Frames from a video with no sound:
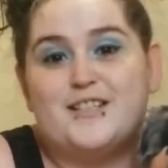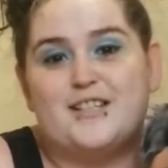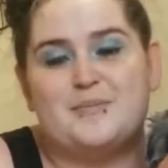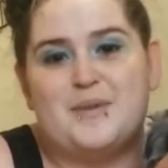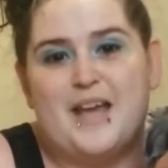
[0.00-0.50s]

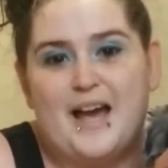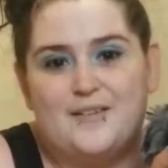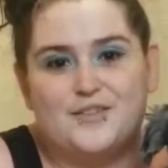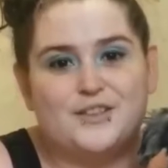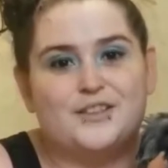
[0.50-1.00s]
Let me have
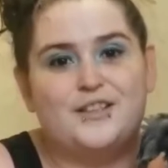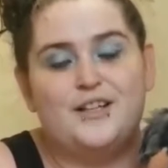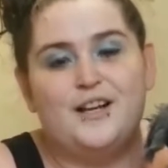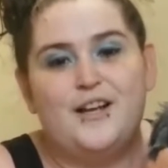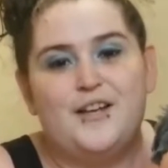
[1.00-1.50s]
her.
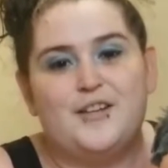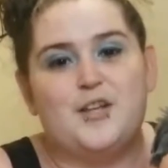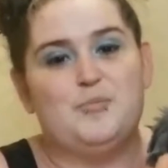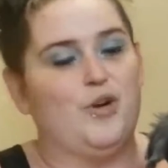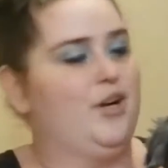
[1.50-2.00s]
They
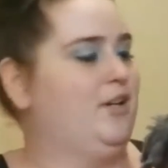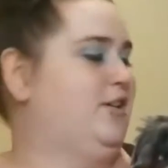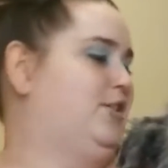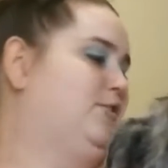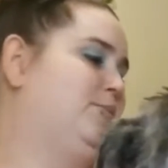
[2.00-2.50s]
brought her
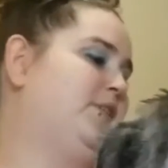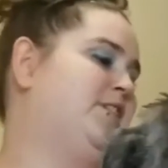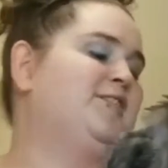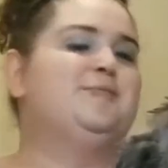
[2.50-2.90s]
to me.